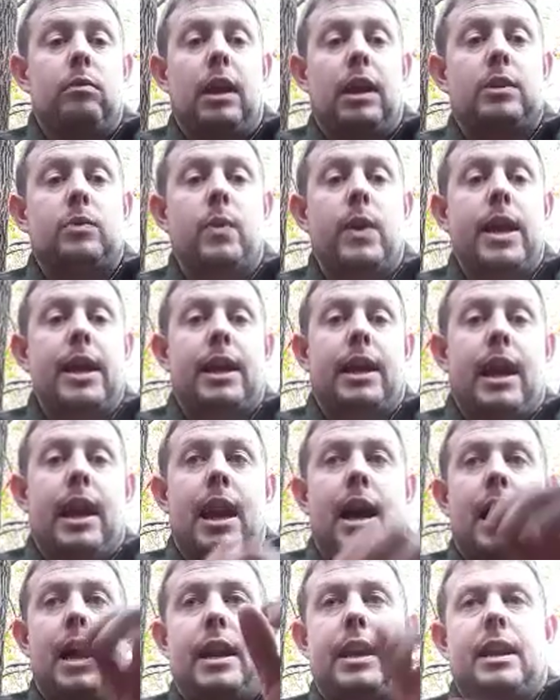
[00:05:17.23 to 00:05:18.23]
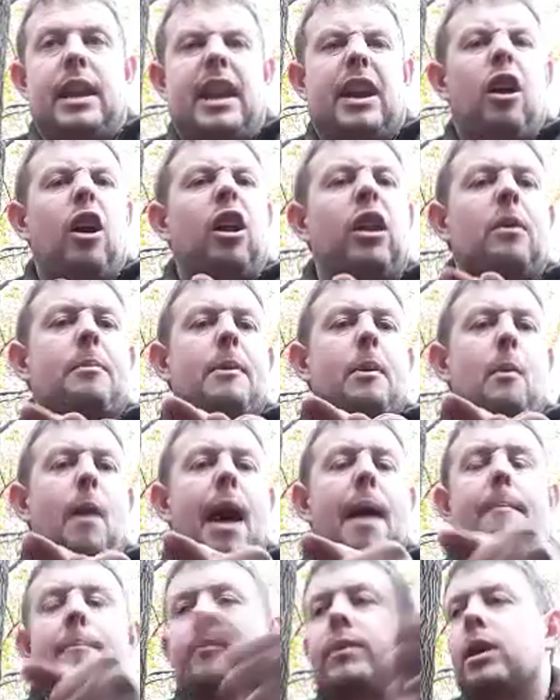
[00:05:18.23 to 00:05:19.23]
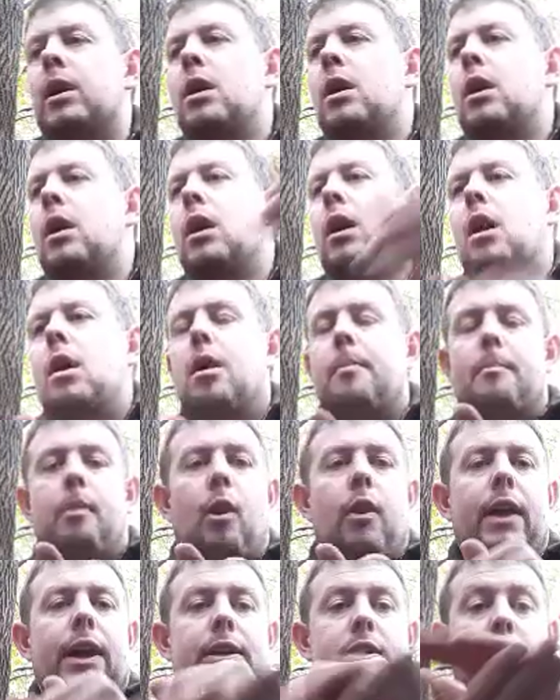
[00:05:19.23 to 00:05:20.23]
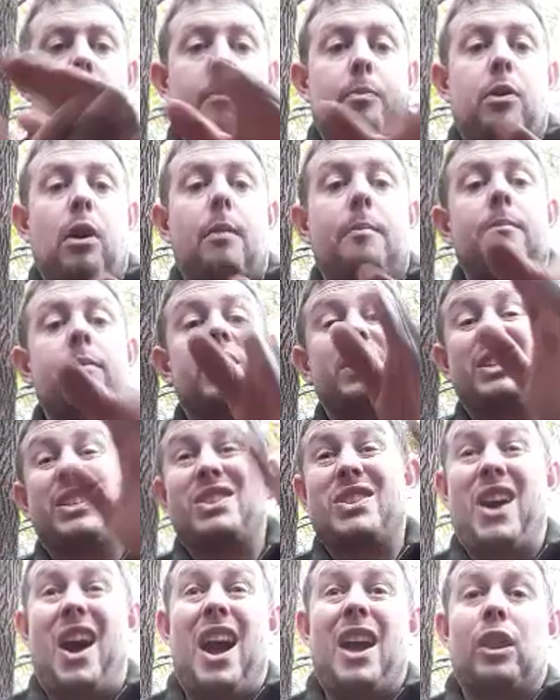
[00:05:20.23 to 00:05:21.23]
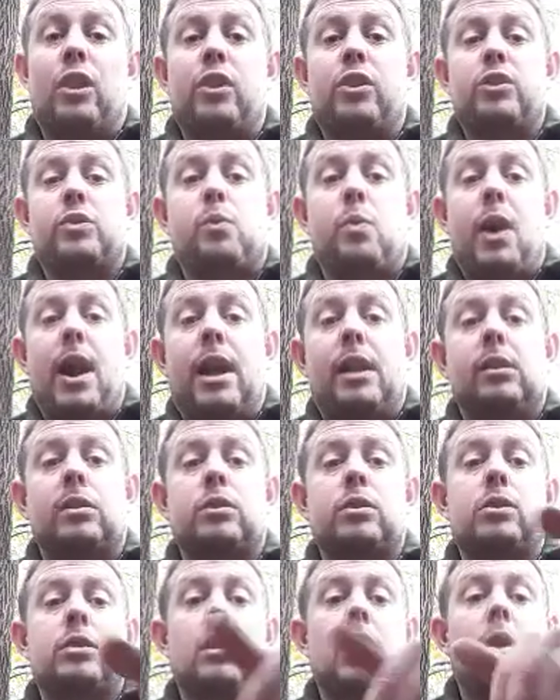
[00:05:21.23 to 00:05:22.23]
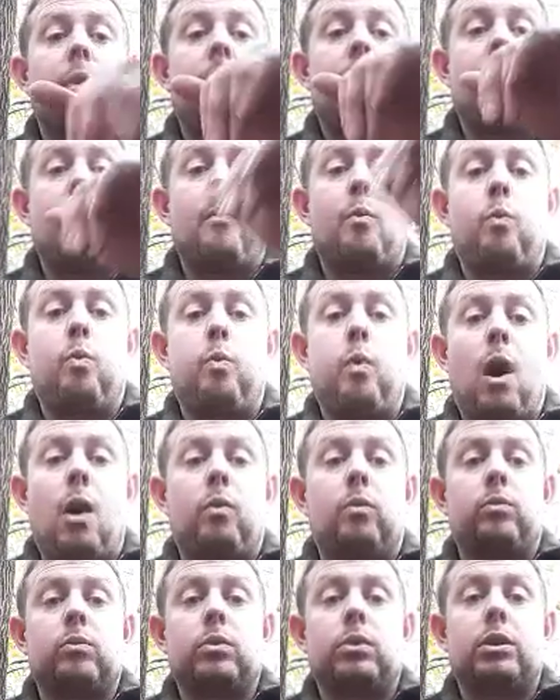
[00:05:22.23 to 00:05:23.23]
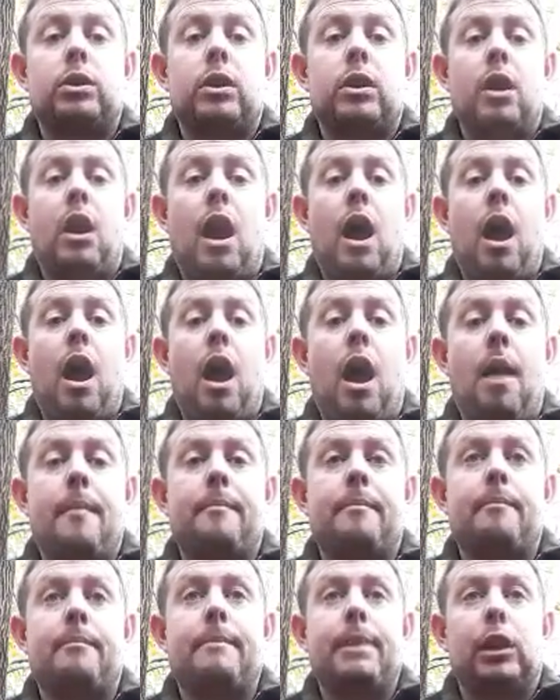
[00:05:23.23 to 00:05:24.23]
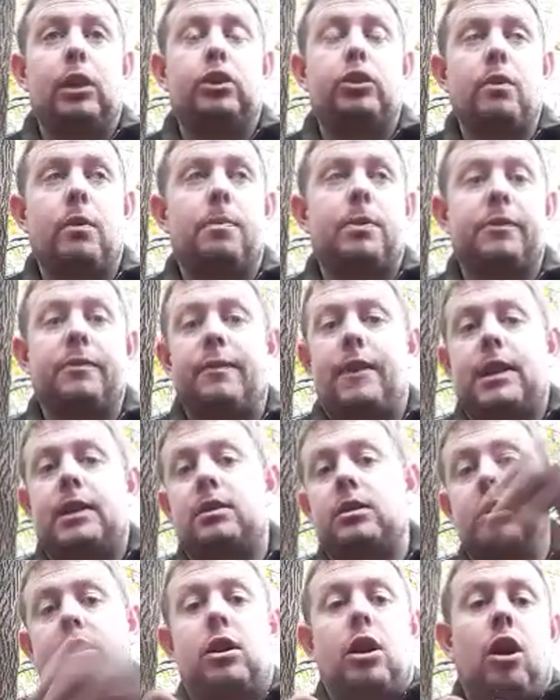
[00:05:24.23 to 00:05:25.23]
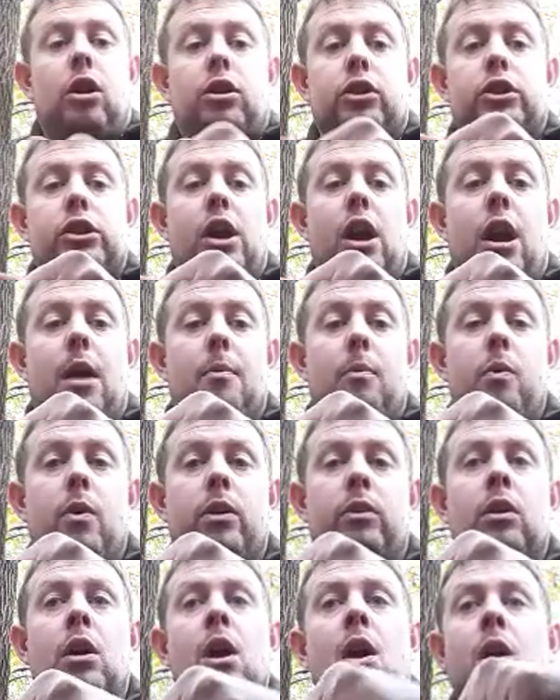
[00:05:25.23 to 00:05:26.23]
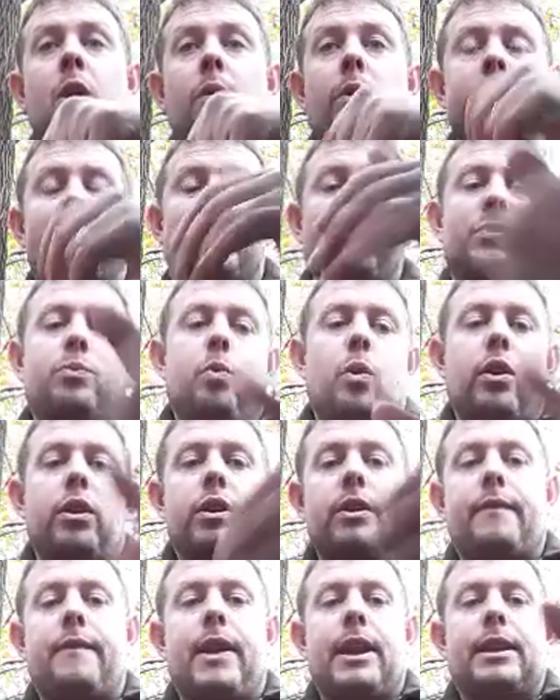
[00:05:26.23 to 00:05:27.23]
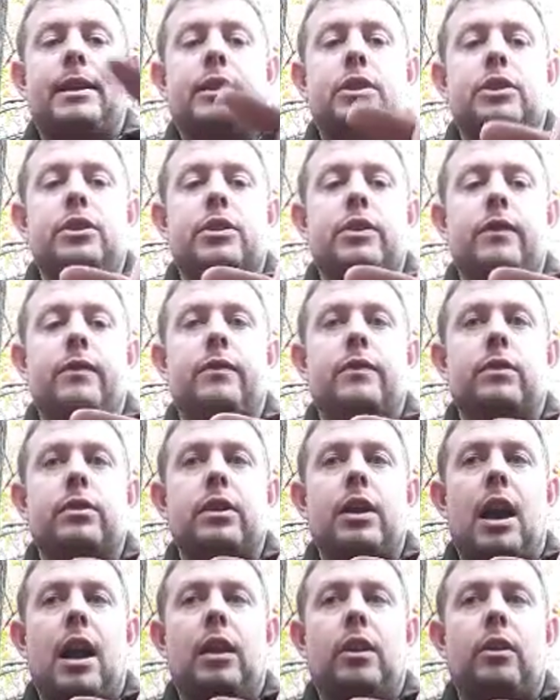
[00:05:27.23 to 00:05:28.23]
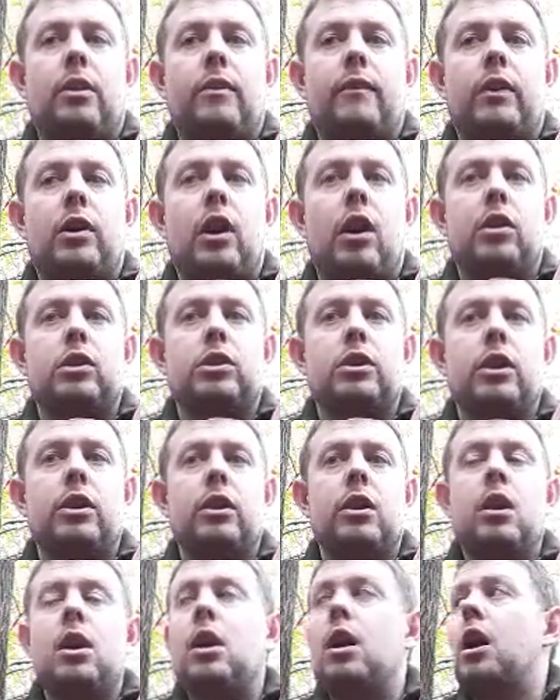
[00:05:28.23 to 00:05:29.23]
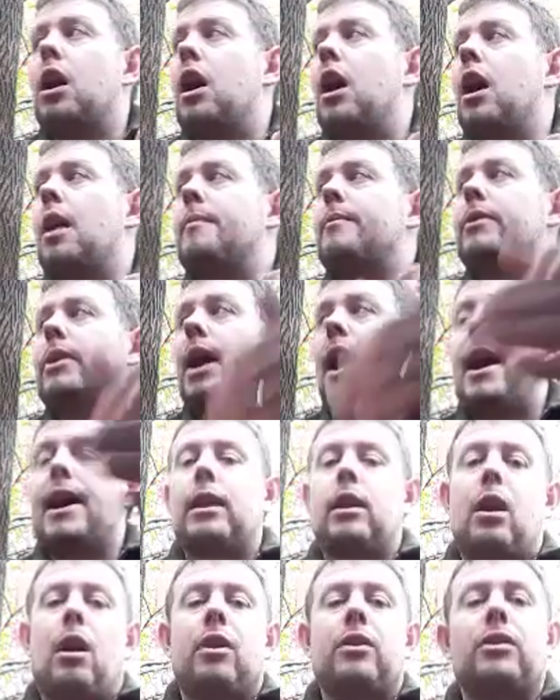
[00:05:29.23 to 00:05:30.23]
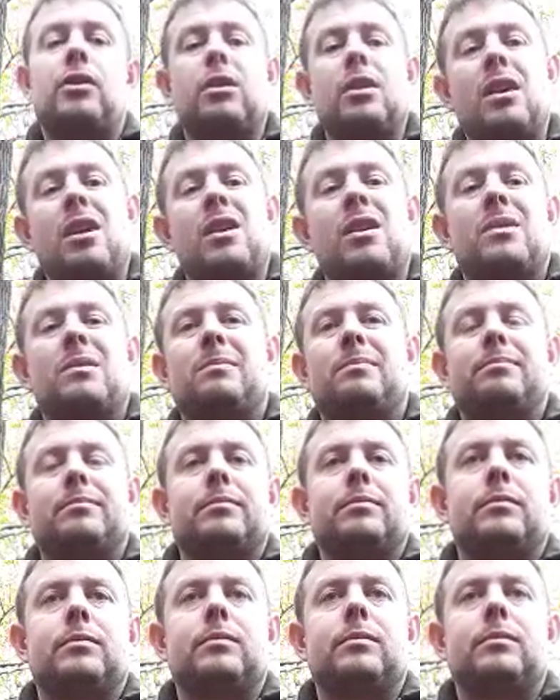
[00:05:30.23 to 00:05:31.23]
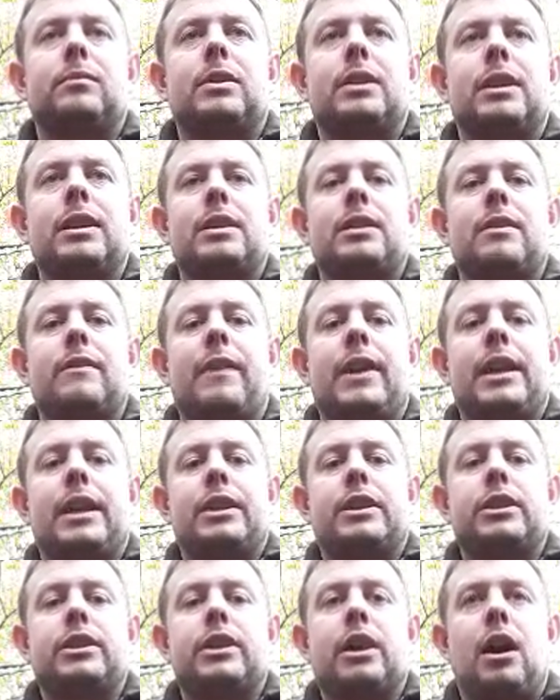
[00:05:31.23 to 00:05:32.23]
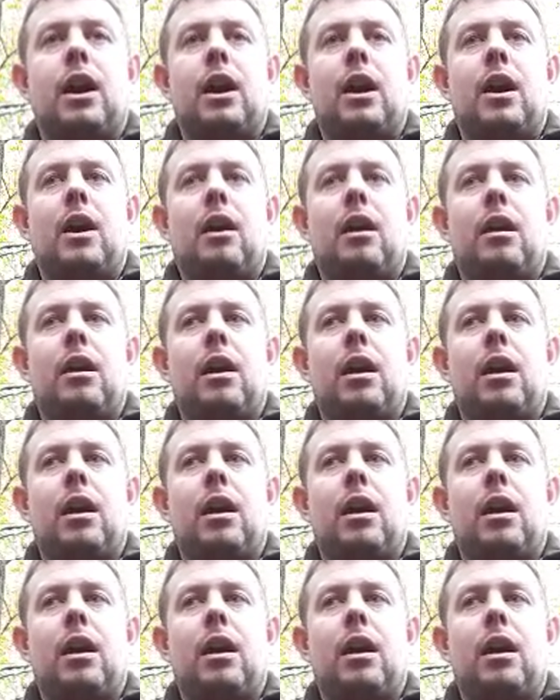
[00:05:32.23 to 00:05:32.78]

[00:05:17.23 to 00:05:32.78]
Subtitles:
last week and it got a little bit wet, but that's not a problem because it's nylon as well, so it won't mildew up as fast as a cotton tarp will, which is one of the advantages of nylon over cotton. Nylon, the disadvantages are